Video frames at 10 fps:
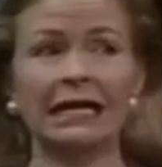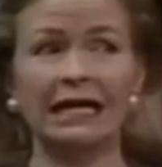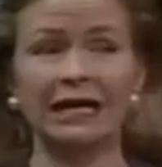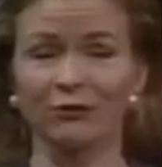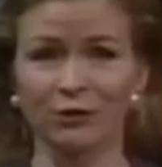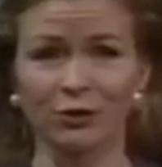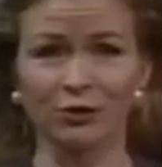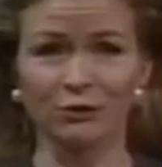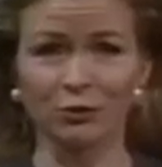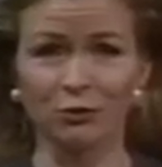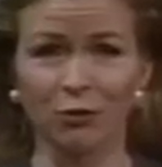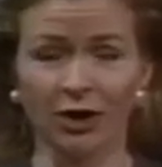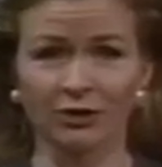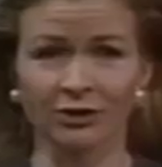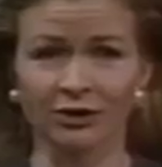And for those of you who
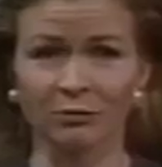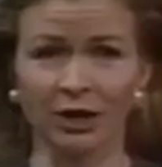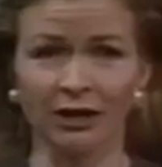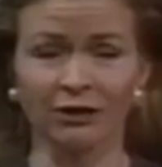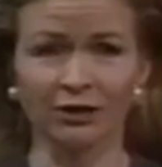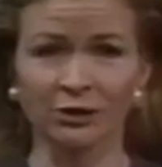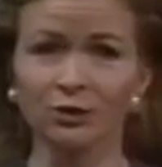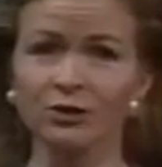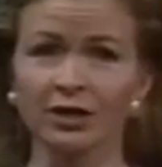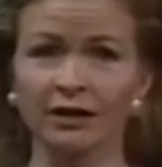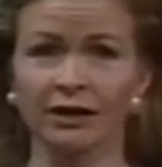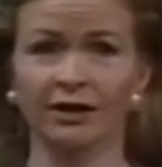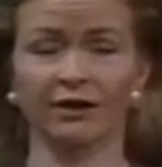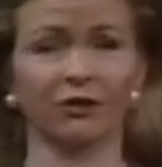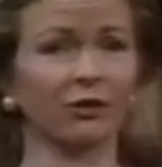watched the debate on Tuesday
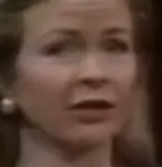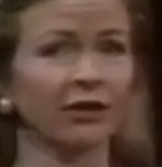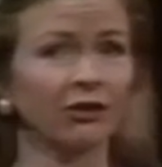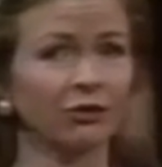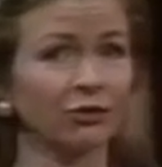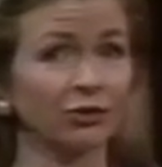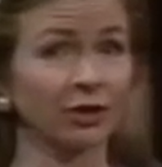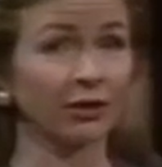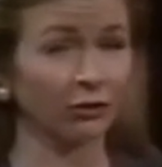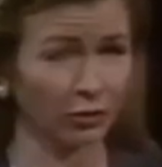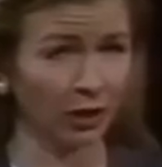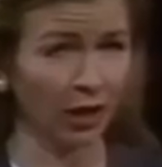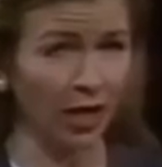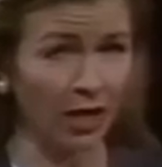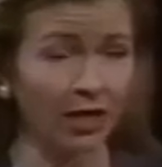night and are thinking to yourselves, good
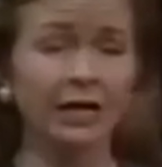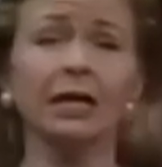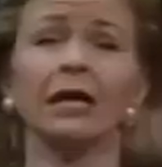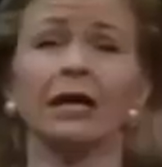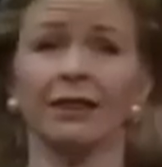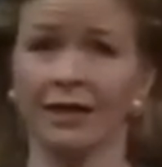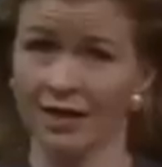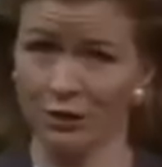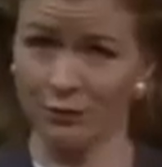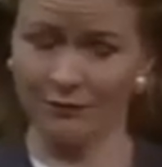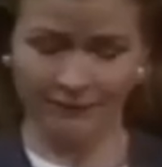luck, thank you.